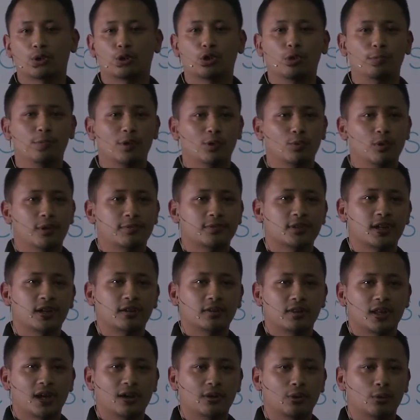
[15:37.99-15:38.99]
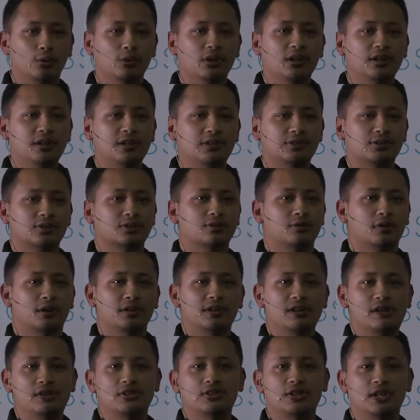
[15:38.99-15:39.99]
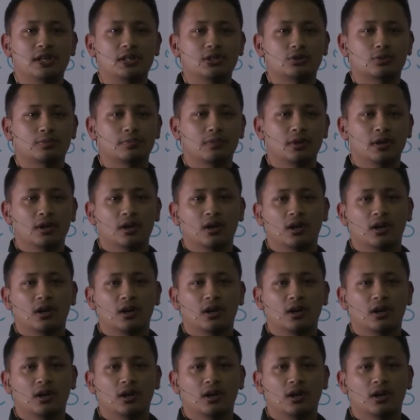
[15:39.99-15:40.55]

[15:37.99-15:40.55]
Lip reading: corporate website that only needs content change